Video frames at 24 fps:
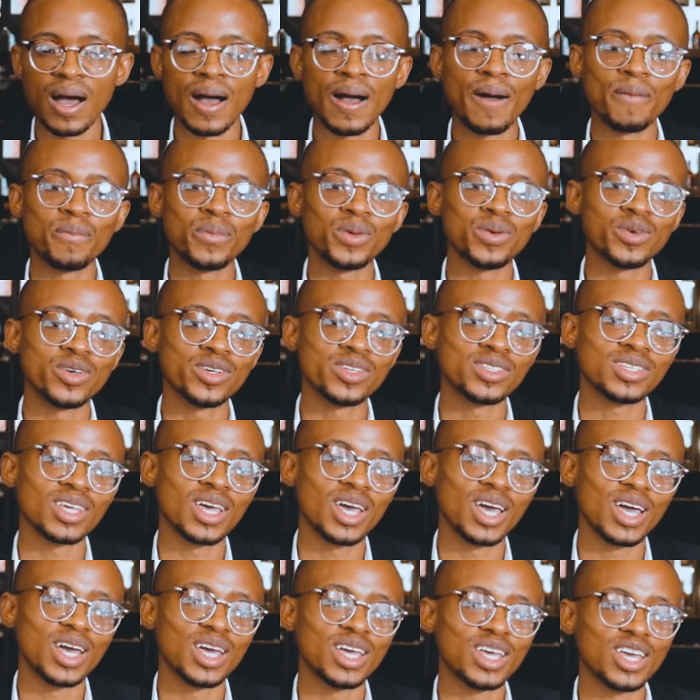uh, because
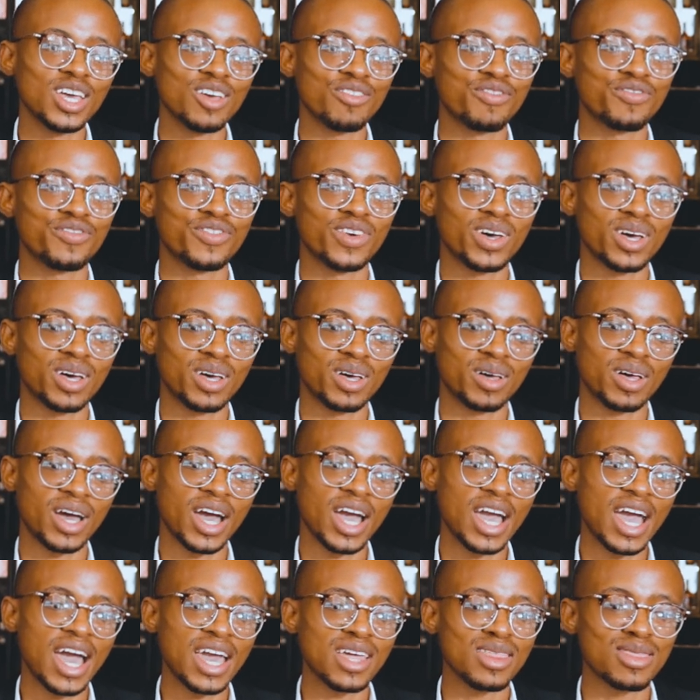if uh,
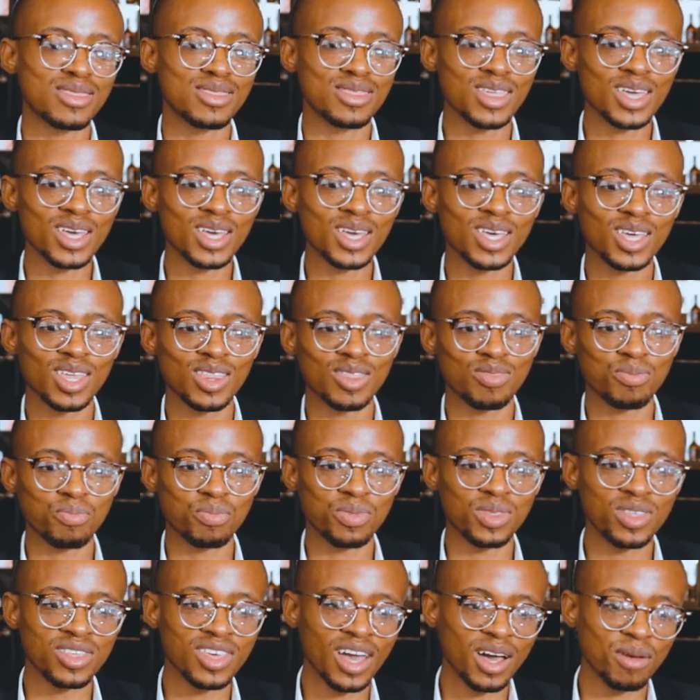I, I, think
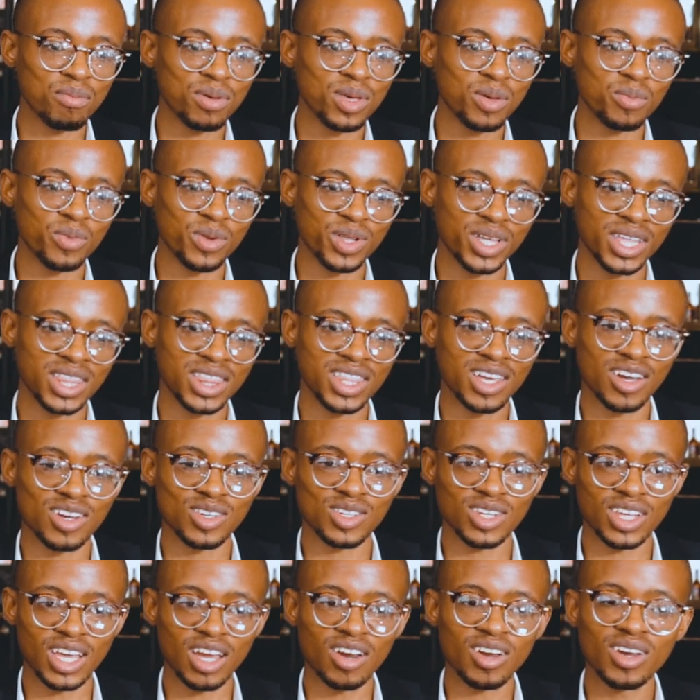young people in their
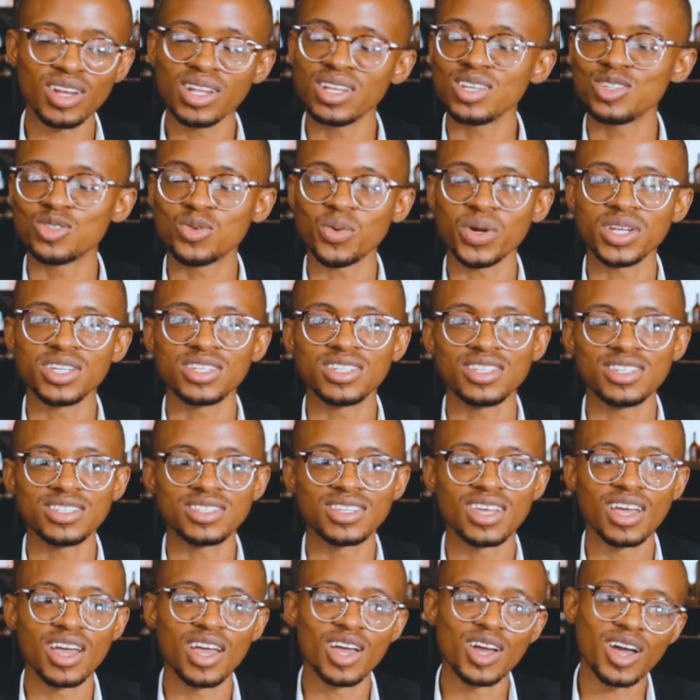early
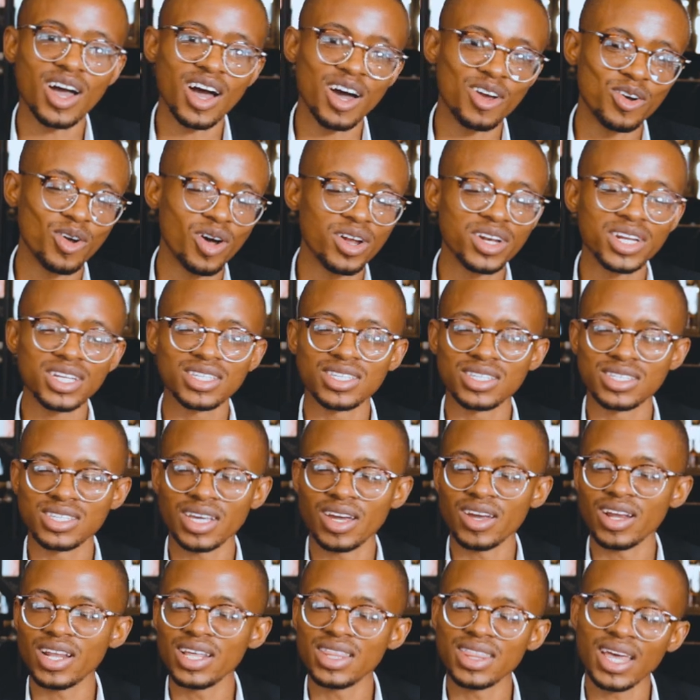20s are not
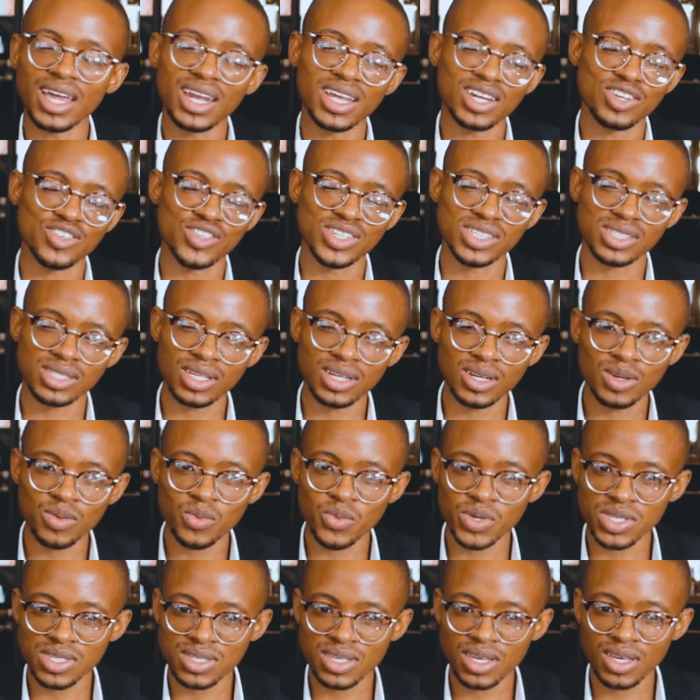necessarily that interested
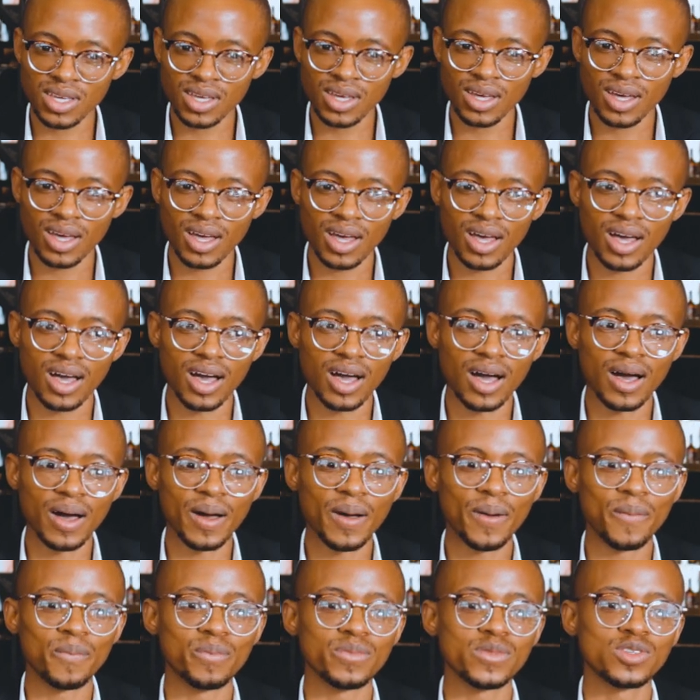in whiskey mm.
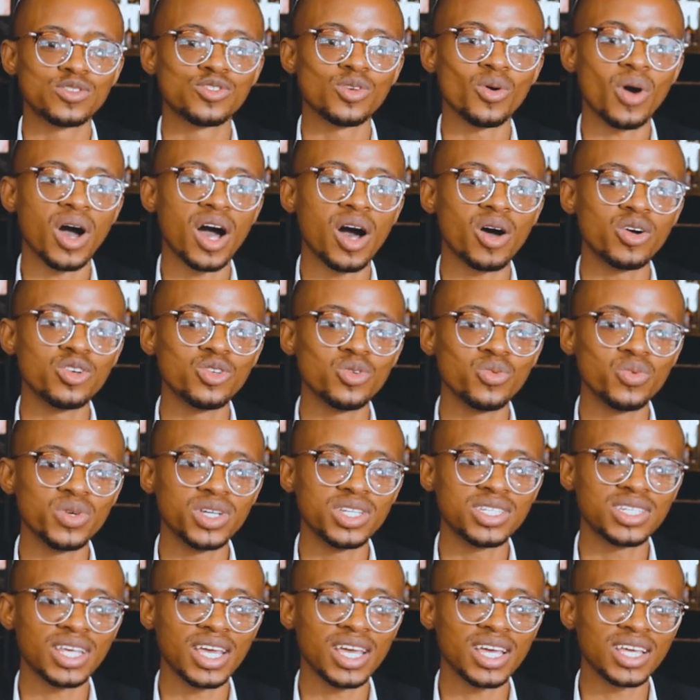um, so how do
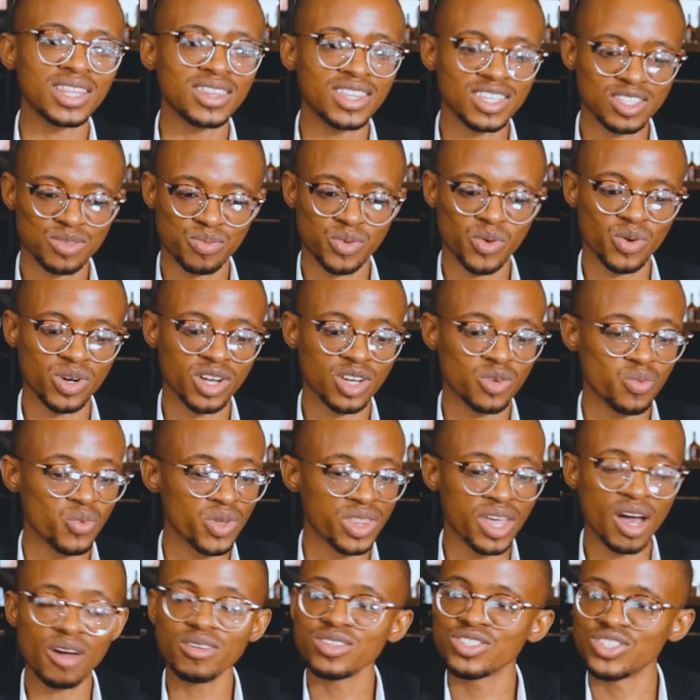we take this product
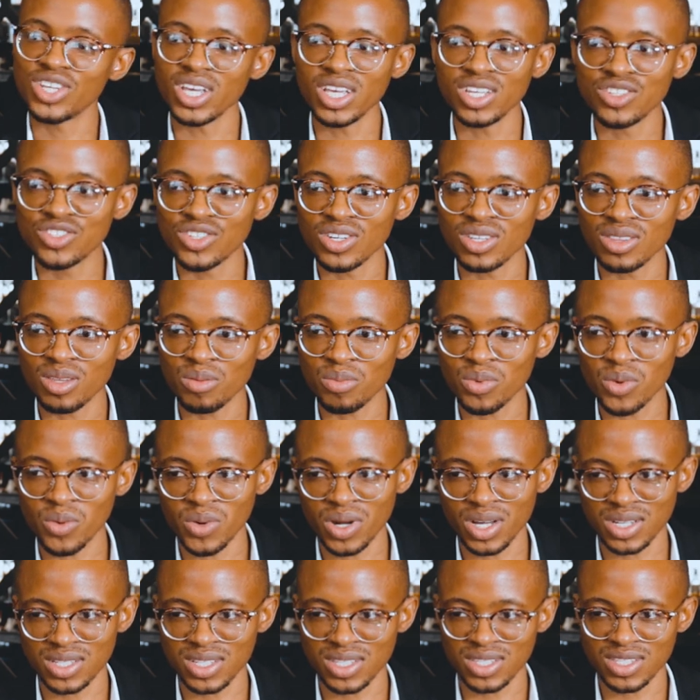without changing the
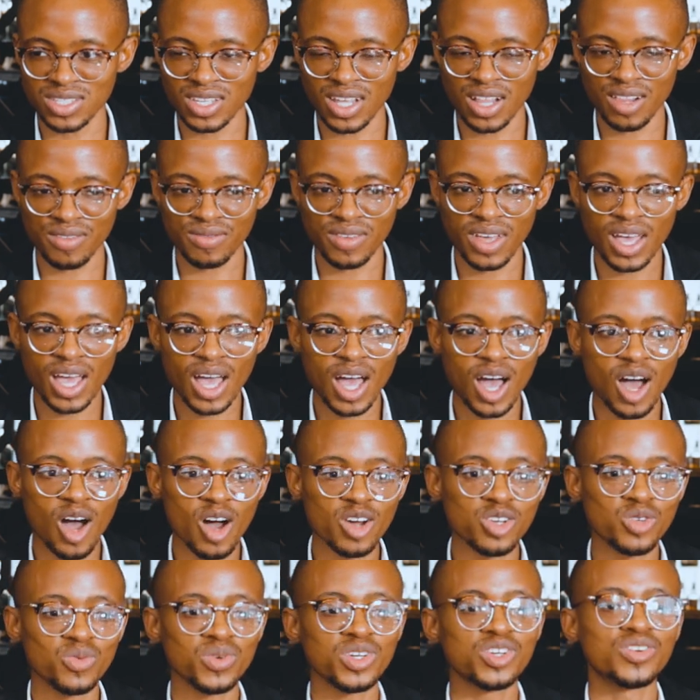product itself mm. Mm.
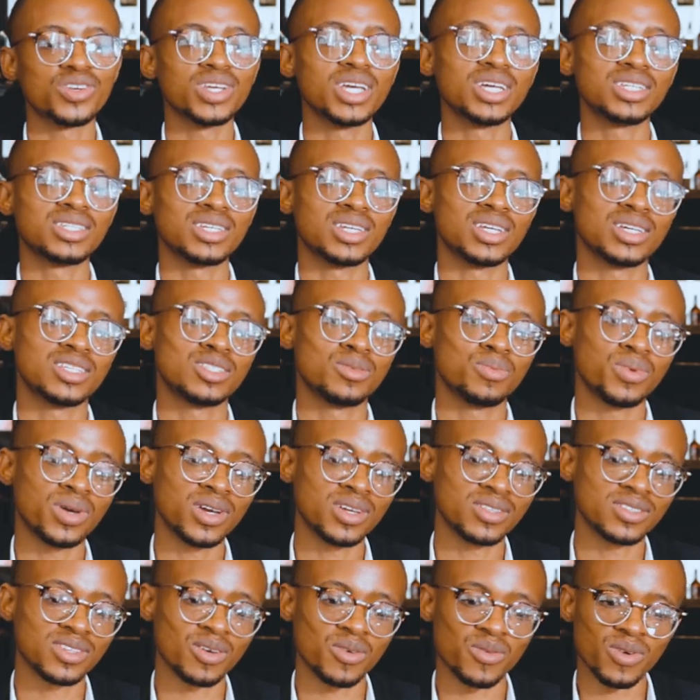how do we create an
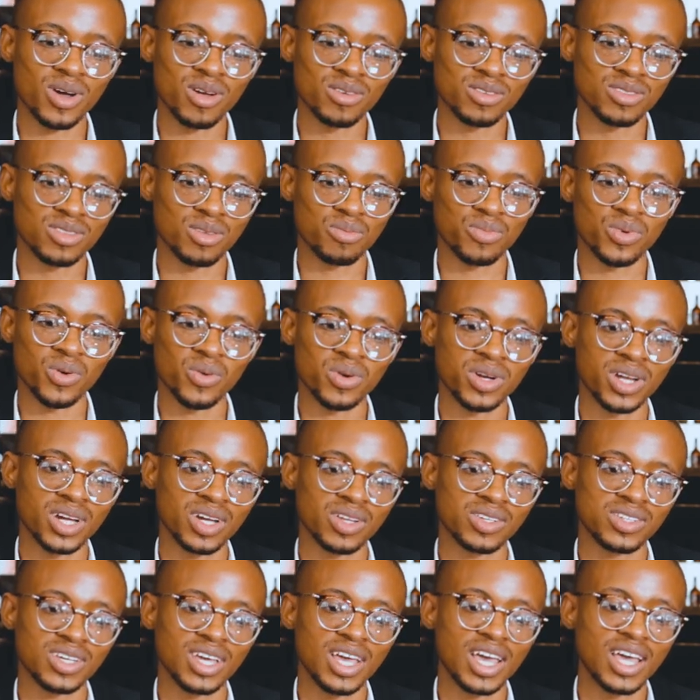experience around the
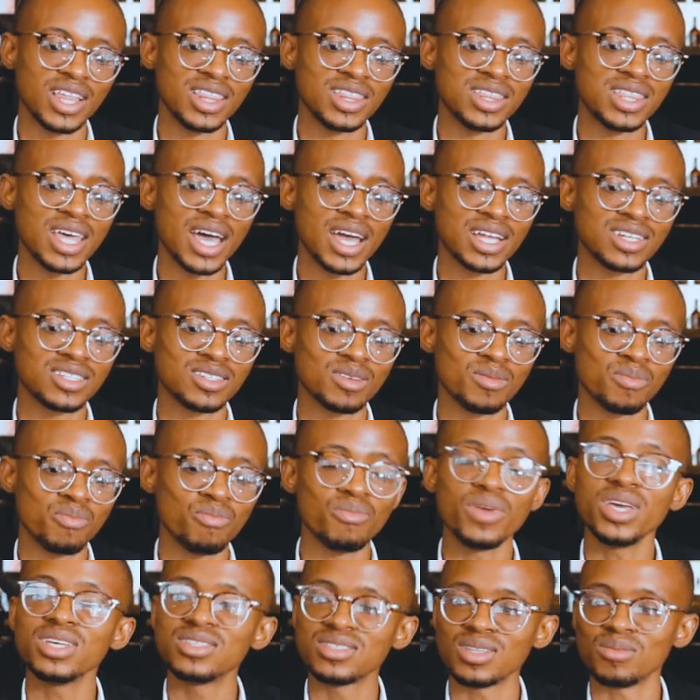product that
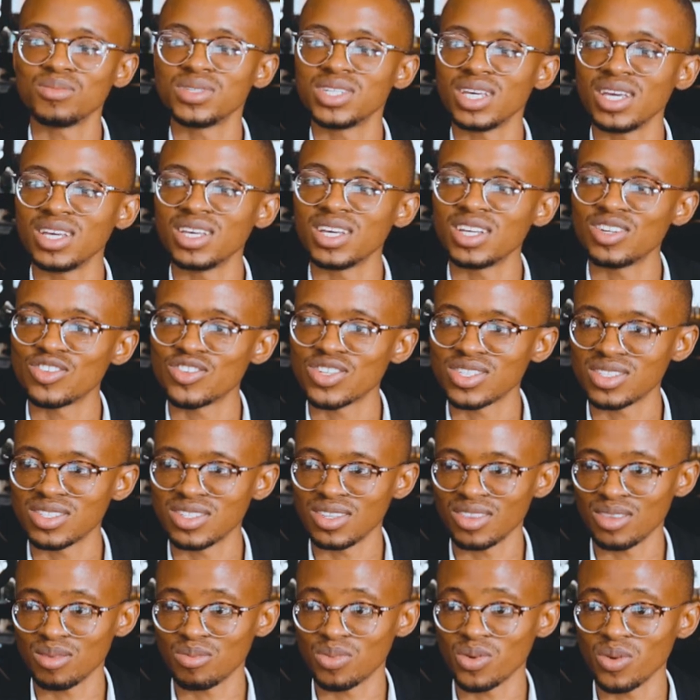makes them take interest
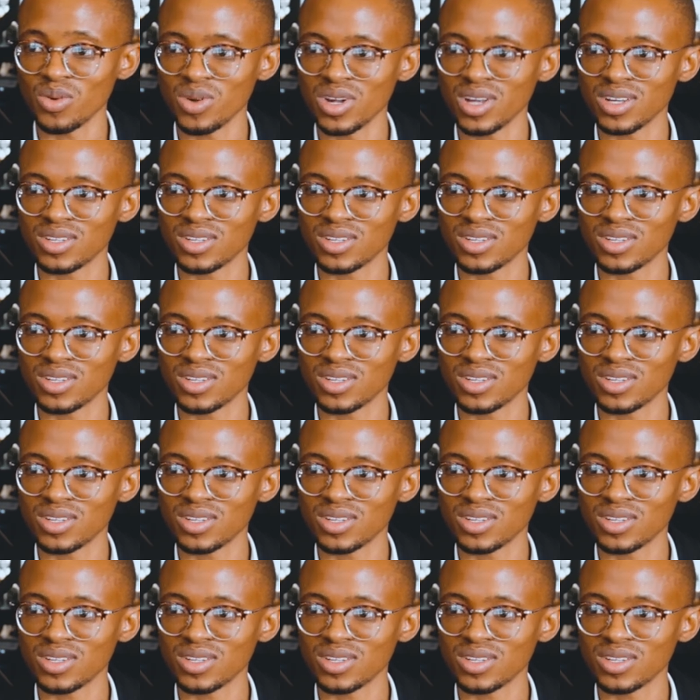in the product.